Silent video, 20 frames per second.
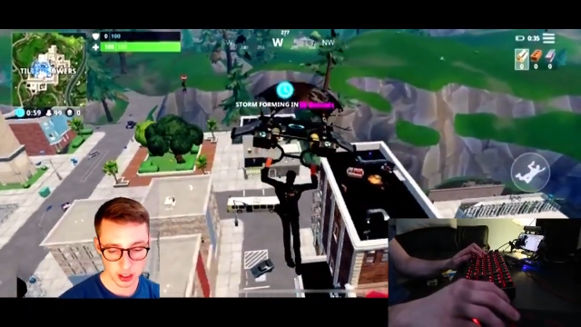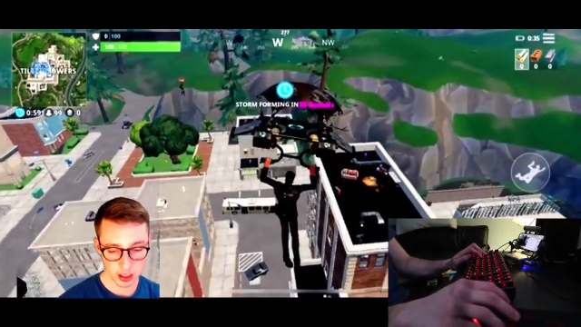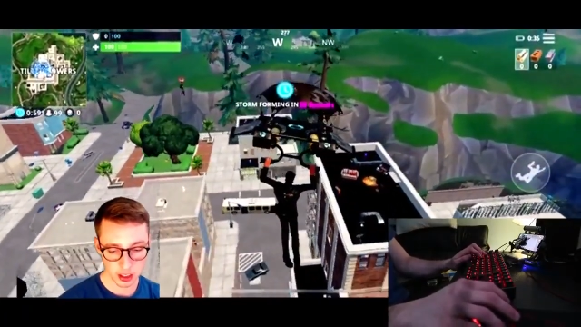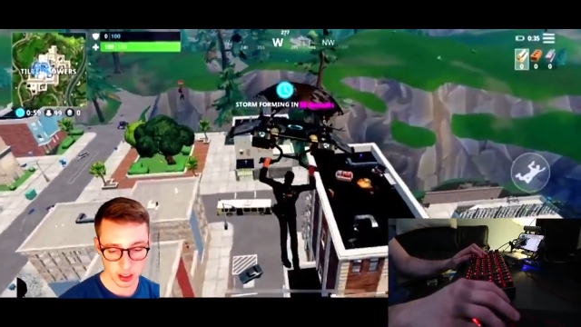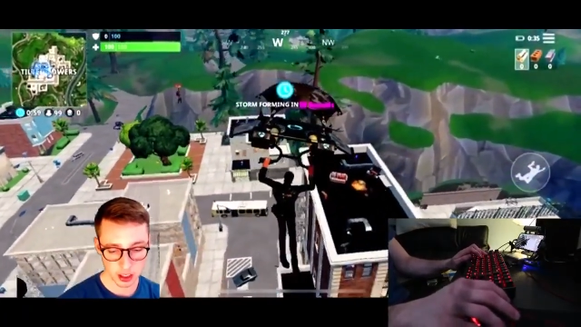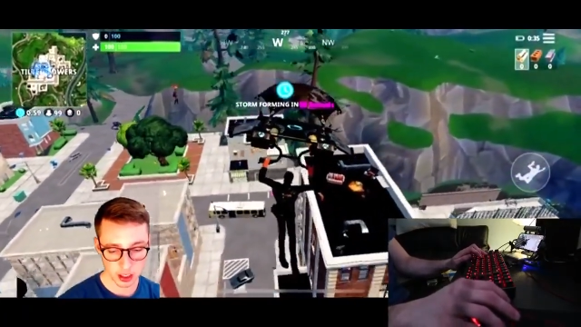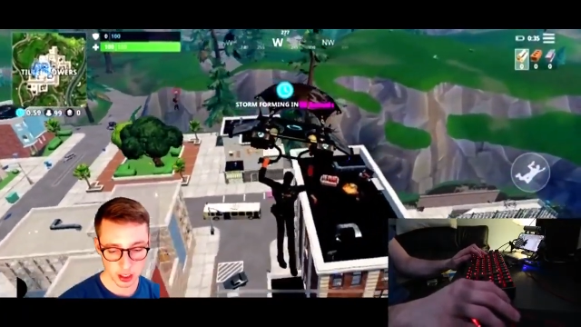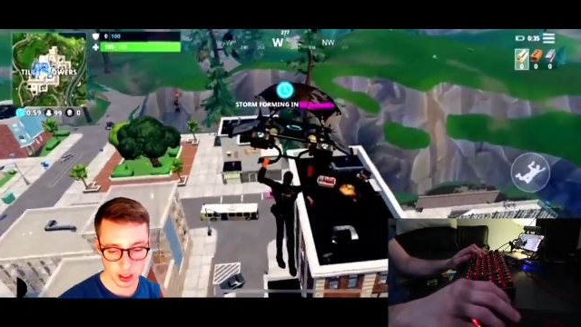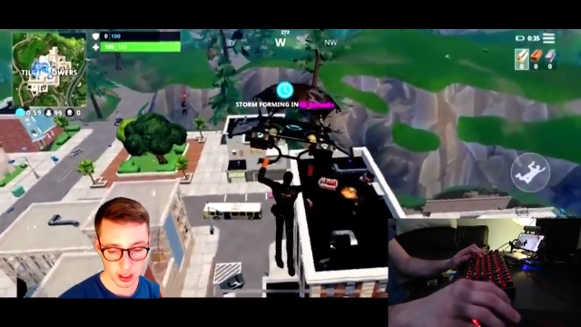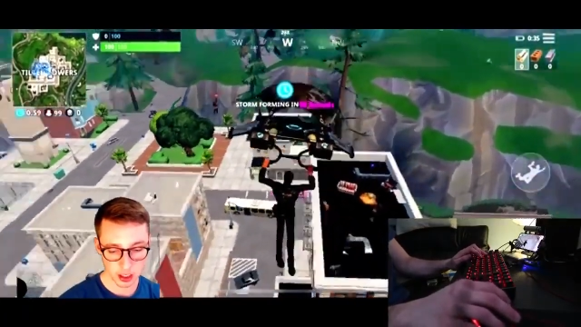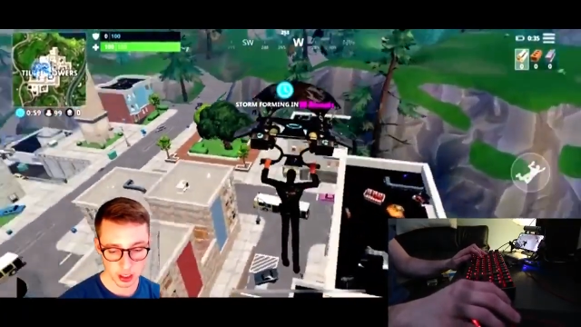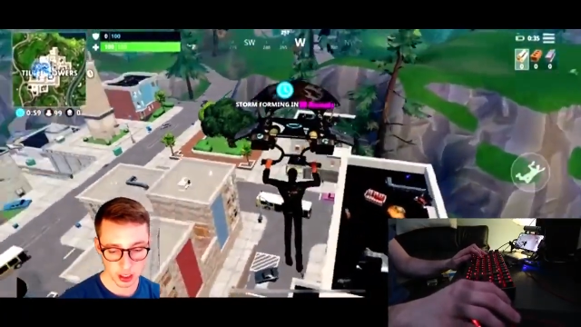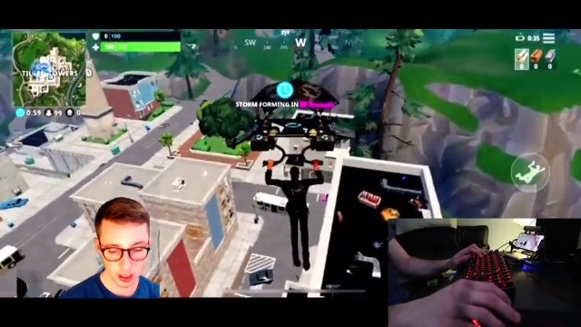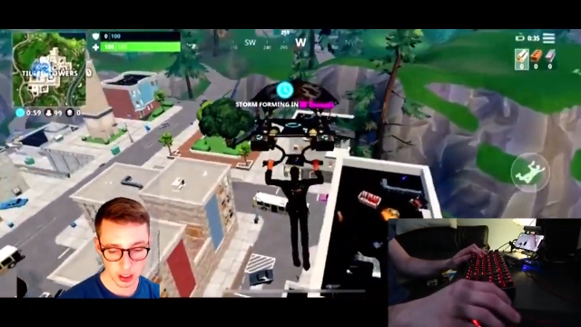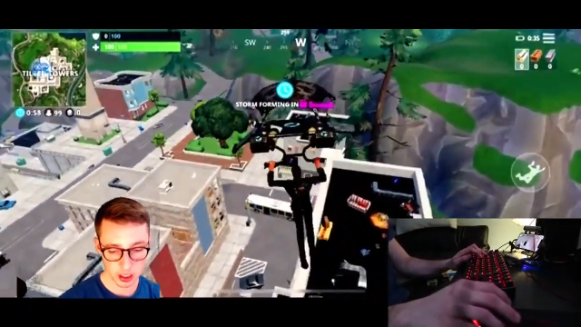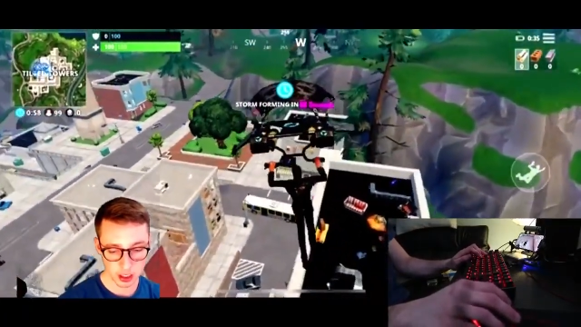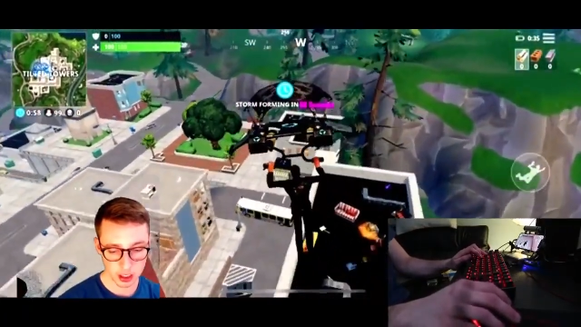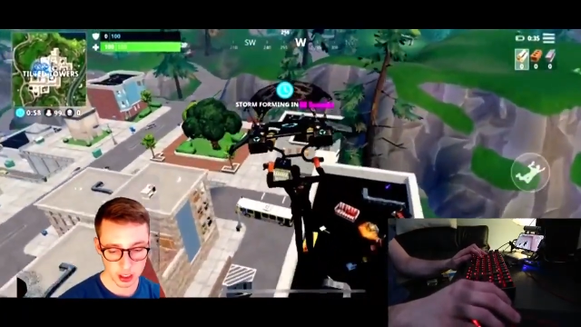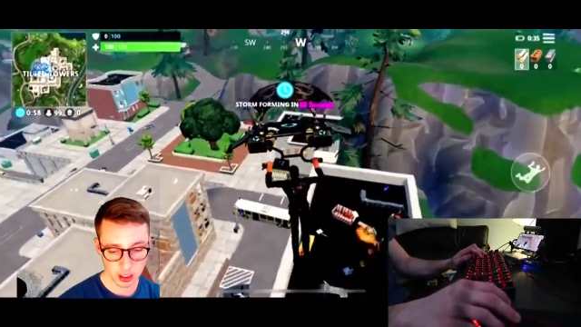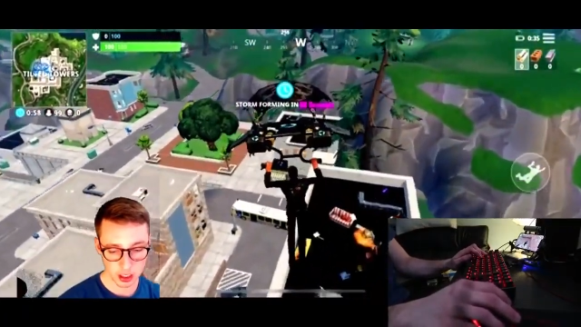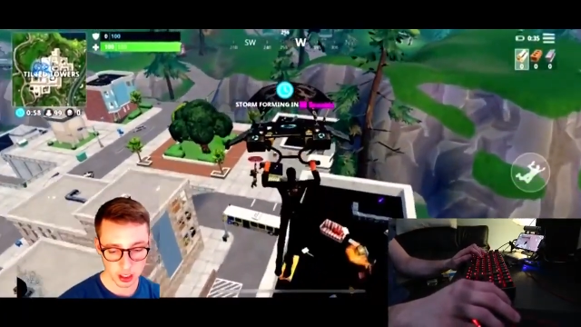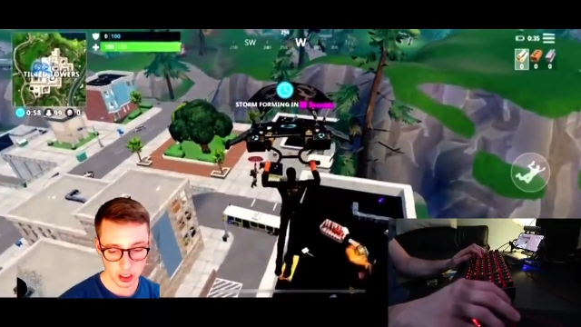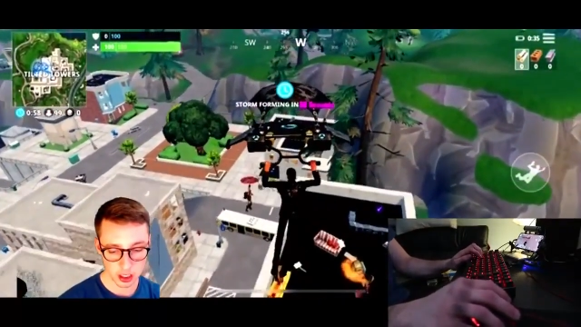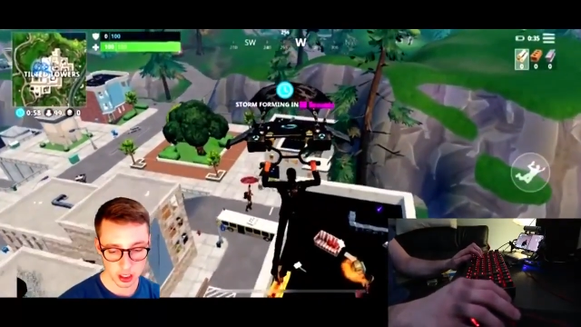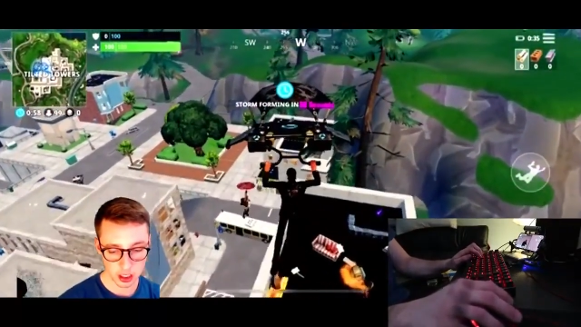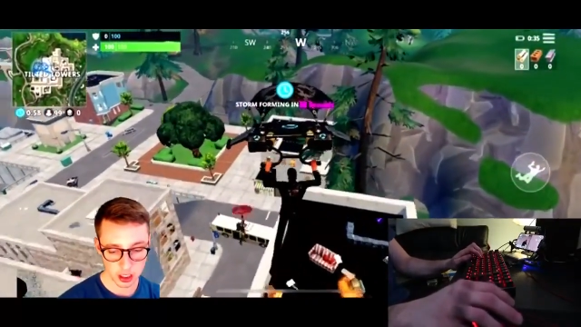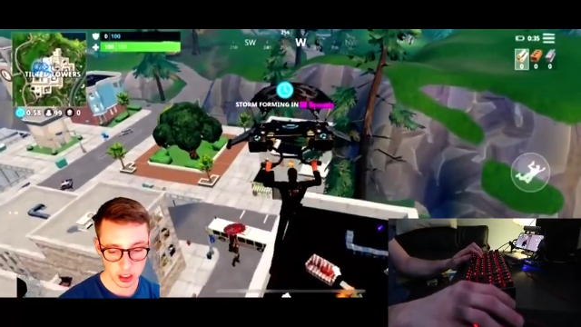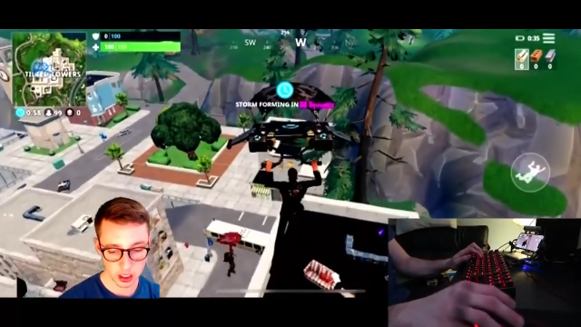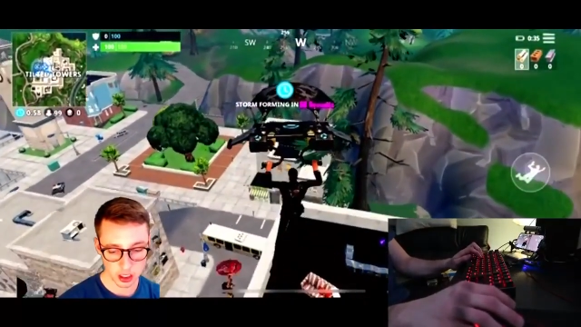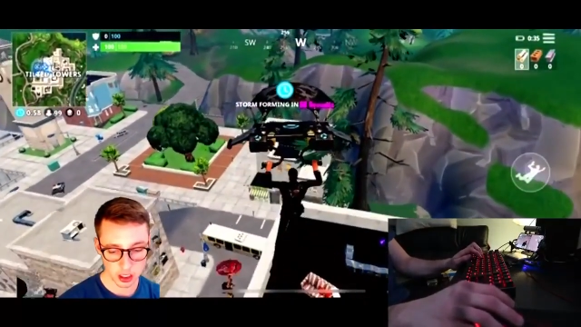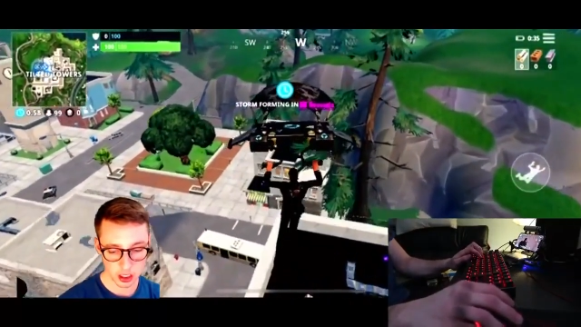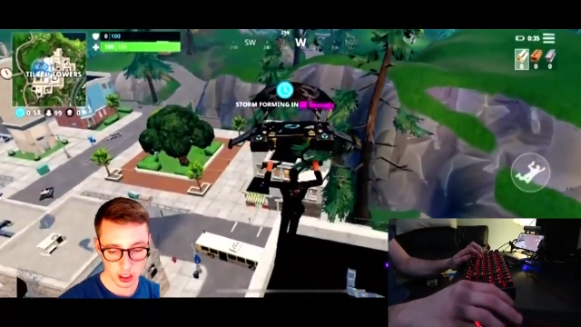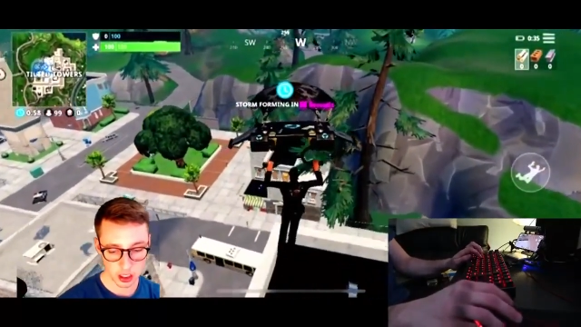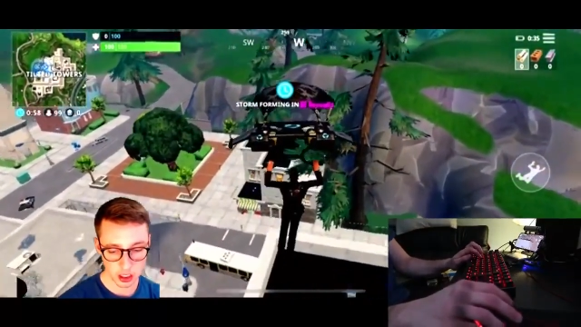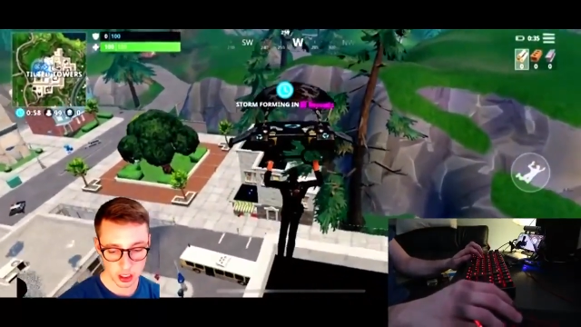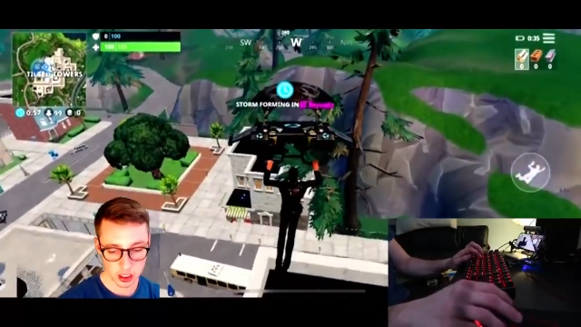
Nobody speaks.